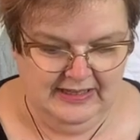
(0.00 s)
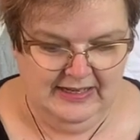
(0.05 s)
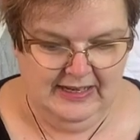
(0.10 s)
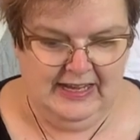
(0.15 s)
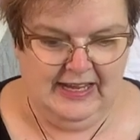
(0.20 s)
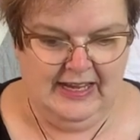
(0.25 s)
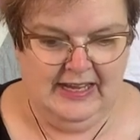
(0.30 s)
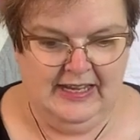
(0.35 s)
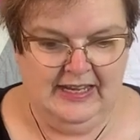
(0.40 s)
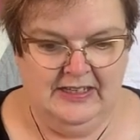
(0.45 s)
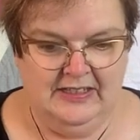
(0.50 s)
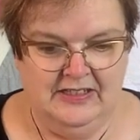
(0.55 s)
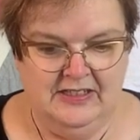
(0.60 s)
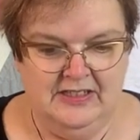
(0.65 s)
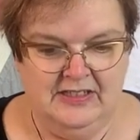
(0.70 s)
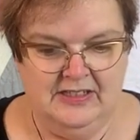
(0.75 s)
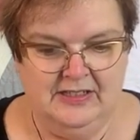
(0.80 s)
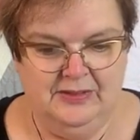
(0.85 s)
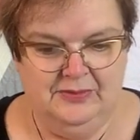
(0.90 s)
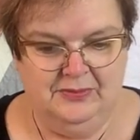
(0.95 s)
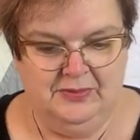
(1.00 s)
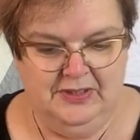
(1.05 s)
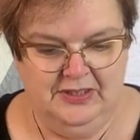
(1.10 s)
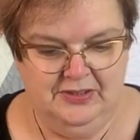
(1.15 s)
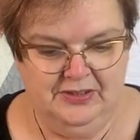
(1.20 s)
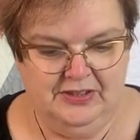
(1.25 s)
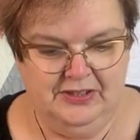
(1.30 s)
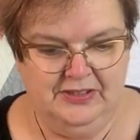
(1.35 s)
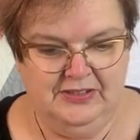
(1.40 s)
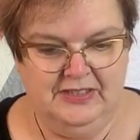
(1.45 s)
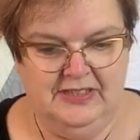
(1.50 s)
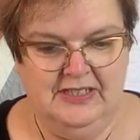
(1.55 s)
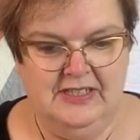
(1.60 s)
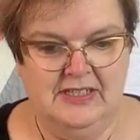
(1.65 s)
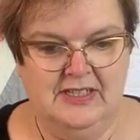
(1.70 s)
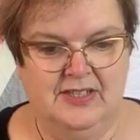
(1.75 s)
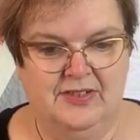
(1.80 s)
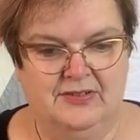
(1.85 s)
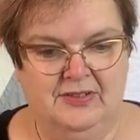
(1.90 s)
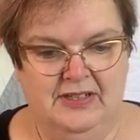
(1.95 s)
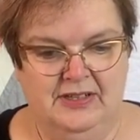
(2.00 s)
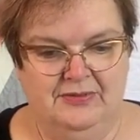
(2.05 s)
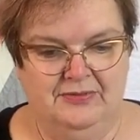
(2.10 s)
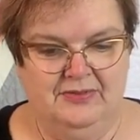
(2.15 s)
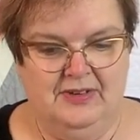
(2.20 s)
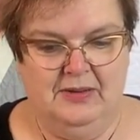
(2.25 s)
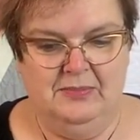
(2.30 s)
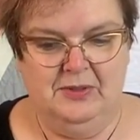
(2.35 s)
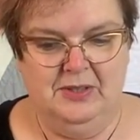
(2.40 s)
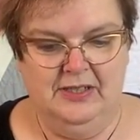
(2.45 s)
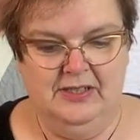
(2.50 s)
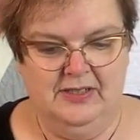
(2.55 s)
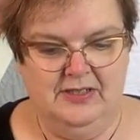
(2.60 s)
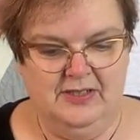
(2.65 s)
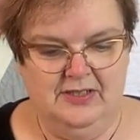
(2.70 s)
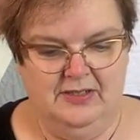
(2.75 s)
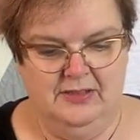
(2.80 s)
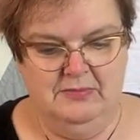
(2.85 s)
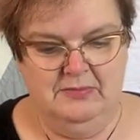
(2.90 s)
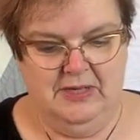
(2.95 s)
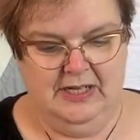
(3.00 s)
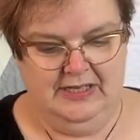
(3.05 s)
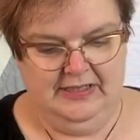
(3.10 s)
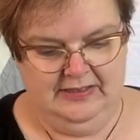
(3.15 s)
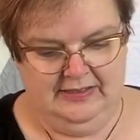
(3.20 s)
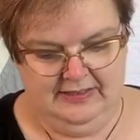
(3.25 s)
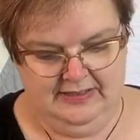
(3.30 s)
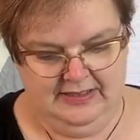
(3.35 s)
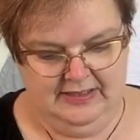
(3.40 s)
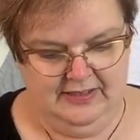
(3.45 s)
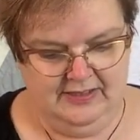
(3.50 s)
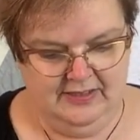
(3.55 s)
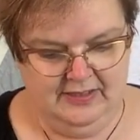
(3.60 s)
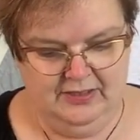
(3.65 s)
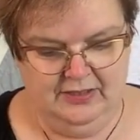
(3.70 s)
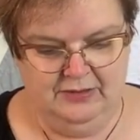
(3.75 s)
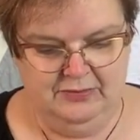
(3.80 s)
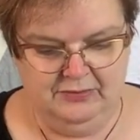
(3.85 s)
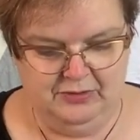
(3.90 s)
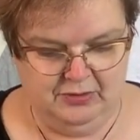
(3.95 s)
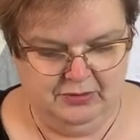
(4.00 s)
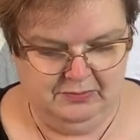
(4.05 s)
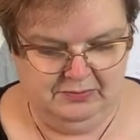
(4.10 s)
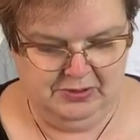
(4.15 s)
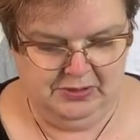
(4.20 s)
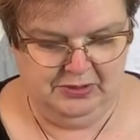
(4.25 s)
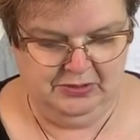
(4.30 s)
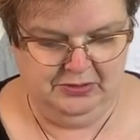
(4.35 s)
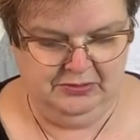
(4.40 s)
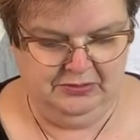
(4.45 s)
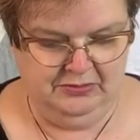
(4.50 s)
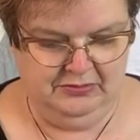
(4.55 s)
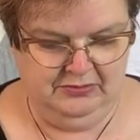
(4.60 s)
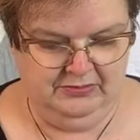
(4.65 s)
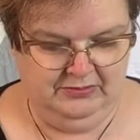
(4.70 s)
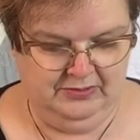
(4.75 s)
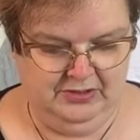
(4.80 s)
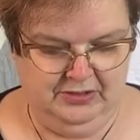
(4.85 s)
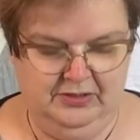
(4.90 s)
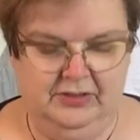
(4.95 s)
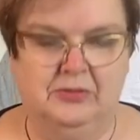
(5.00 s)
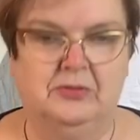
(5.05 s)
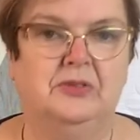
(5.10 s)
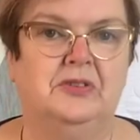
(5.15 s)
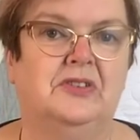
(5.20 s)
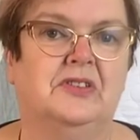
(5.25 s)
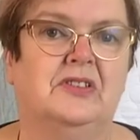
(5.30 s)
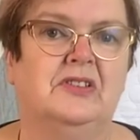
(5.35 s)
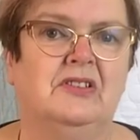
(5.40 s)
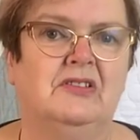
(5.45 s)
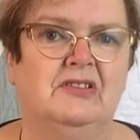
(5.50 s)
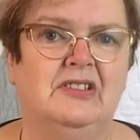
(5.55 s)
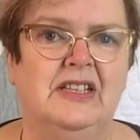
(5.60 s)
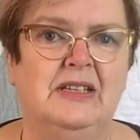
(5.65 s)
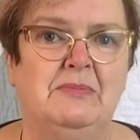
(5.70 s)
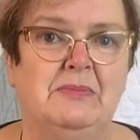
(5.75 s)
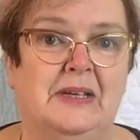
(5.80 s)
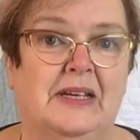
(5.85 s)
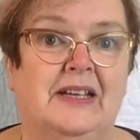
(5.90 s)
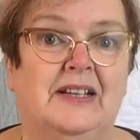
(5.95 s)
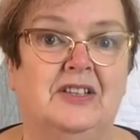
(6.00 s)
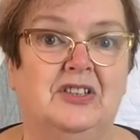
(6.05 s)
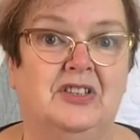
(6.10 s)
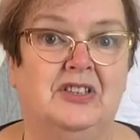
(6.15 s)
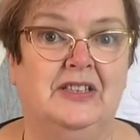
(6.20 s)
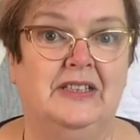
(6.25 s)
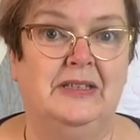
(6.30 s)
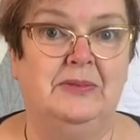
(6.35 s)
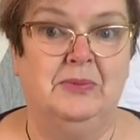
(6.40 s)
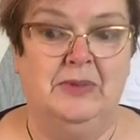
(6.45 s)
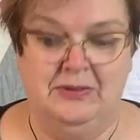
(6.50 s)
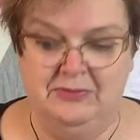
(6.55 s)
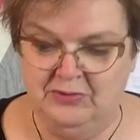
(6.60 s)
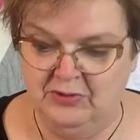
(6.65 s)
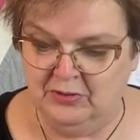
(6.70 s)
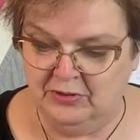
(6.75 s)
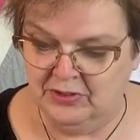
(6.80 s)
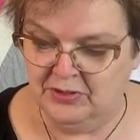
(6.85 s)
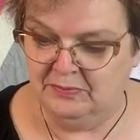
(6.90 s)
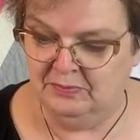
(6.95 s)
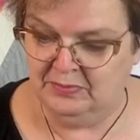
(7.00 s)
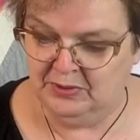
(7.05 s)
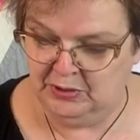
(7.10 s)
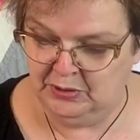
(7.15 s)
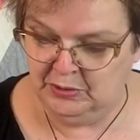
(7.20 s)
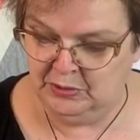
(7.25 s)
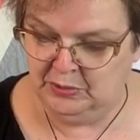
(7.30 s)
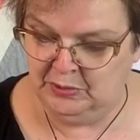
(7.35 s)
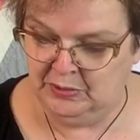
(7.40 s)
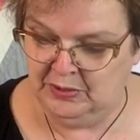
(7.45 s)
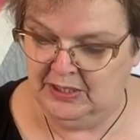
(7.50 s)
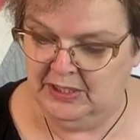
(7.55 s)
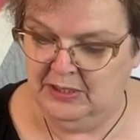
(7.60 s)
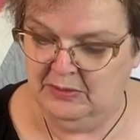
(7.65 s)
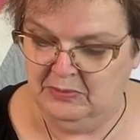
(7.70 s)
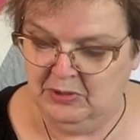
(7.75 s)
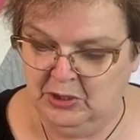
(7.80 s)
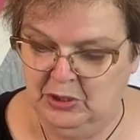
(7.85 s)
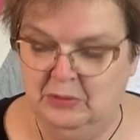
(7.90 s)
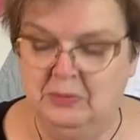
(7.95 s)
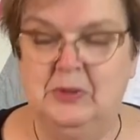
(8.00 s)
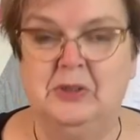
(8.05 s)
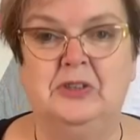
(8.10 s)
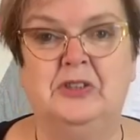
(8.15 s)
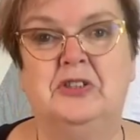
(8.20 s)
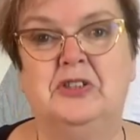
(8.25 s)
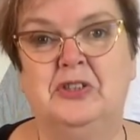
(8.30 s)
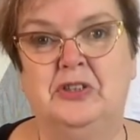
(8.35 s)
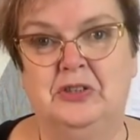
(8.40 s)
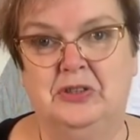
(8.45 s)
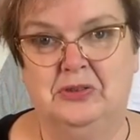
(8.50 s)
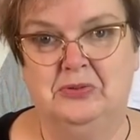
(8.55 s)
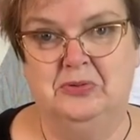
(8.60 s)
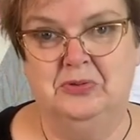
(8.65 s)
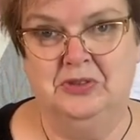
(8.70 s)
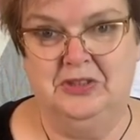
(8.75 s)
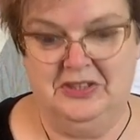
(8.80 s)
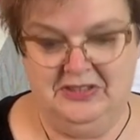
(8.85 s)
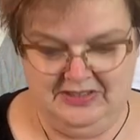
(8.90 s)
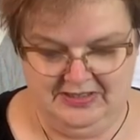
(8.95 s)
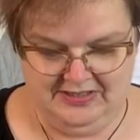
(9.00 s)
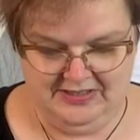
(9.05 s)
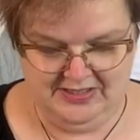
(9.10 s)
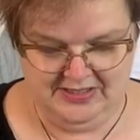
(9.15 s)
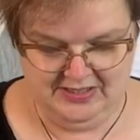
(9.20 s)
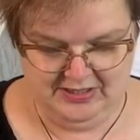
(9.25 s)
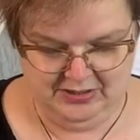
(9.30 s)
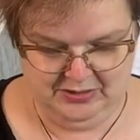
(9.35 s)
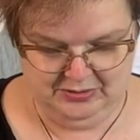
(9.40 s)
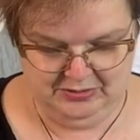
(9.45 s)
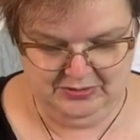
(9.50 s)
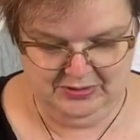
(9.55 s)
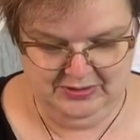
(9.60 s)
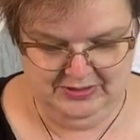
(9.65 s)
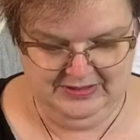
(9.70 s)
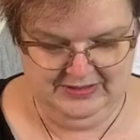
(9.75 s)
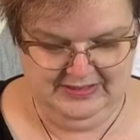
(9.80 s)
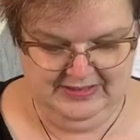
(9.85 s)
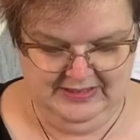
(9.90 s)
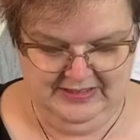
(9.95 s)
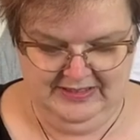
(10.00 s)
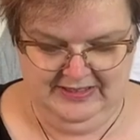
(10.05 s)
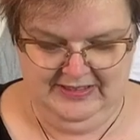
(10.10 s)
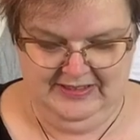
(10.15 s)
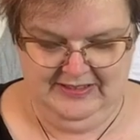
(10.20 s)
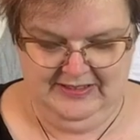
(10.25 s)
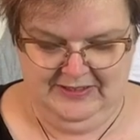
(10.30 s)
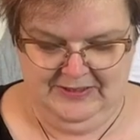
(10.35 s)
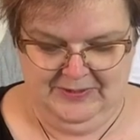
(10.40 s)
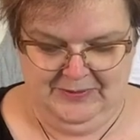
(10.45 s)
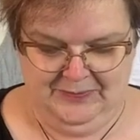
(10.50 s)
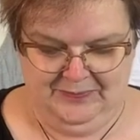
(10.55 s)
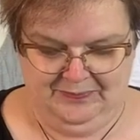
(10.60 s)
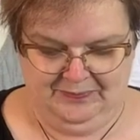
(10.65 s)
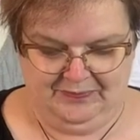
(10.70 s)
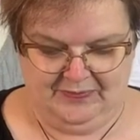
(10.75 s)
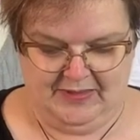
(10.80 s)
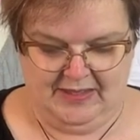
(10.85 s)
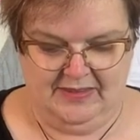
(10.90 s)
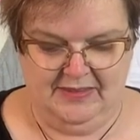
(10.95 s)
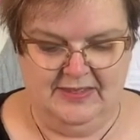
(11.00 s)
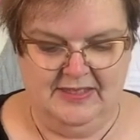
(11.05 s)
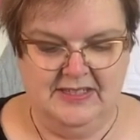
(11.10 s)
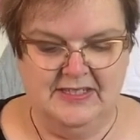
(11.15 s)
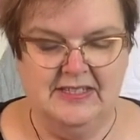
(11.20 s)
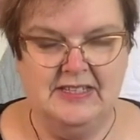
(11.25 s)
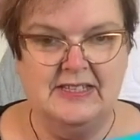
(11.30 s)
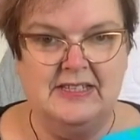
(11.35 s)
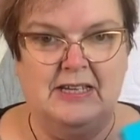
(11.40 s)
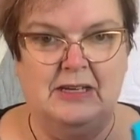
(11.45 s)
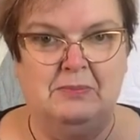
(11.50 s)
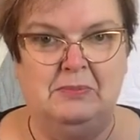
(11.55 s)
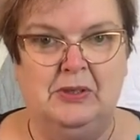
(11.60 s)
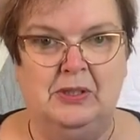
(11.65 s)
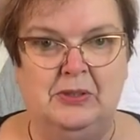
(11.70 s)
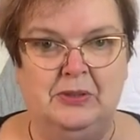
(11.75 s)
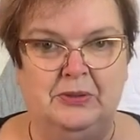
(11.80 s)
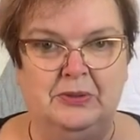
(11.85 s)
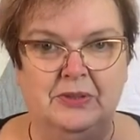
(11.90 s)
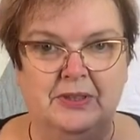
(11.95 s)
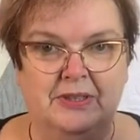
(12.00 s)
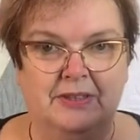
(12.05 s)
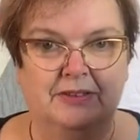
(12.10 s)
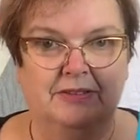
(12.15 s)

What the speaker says: And if we look at these 3 fabrics, you might think that you've got blue, turquoise and green, but actually we've got blue, purple and turquoise. So this is our blue,